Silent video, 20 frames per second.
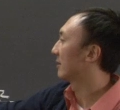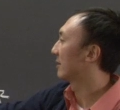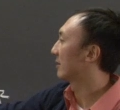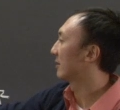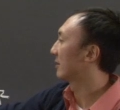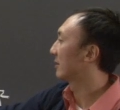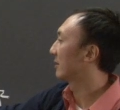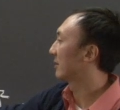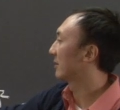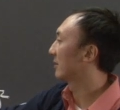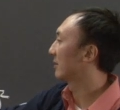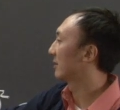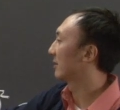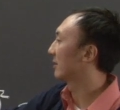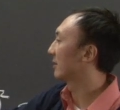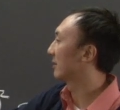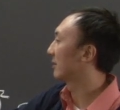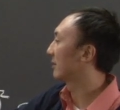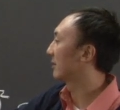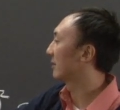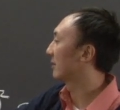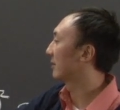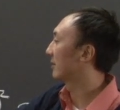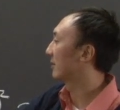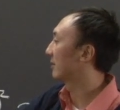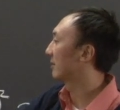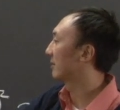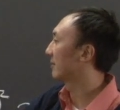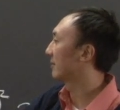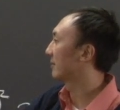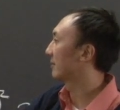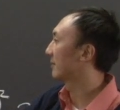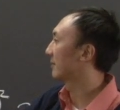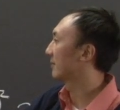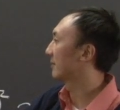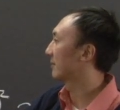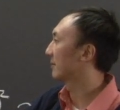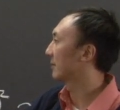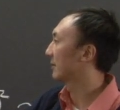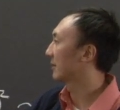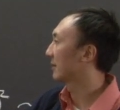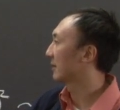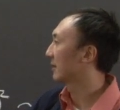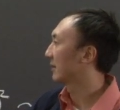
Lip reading: No one is speaking in this clip.